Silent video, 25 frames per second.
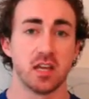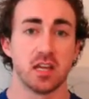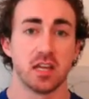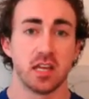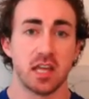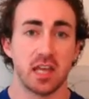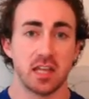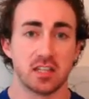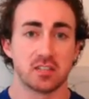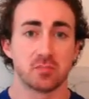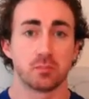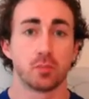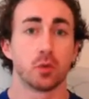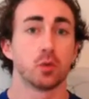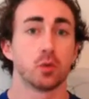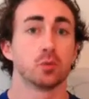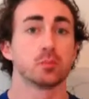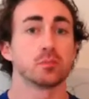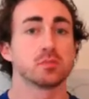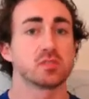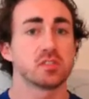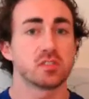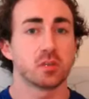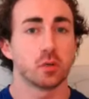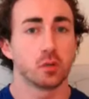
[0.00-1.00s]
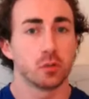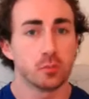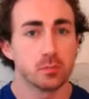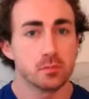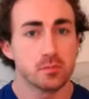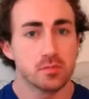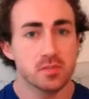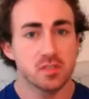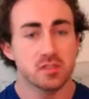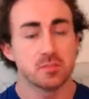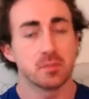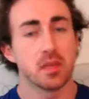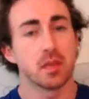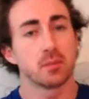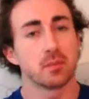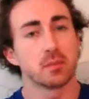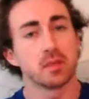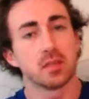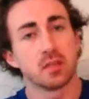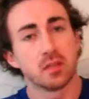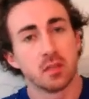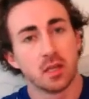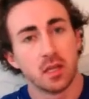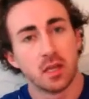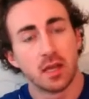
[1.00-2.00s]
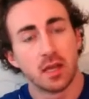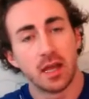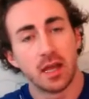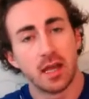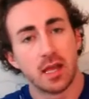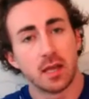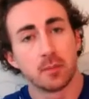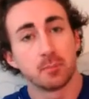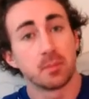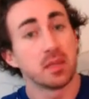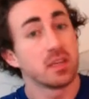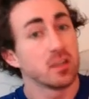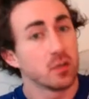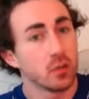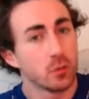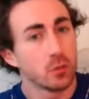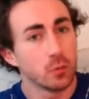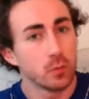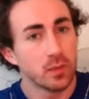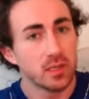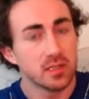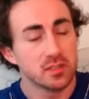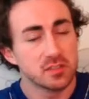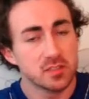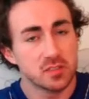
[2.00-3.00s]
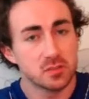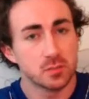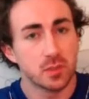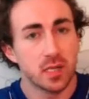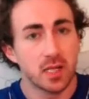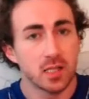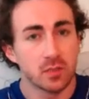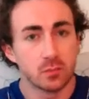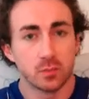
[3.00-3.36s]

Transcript: it's bums, tums, maybe bingo wings as well.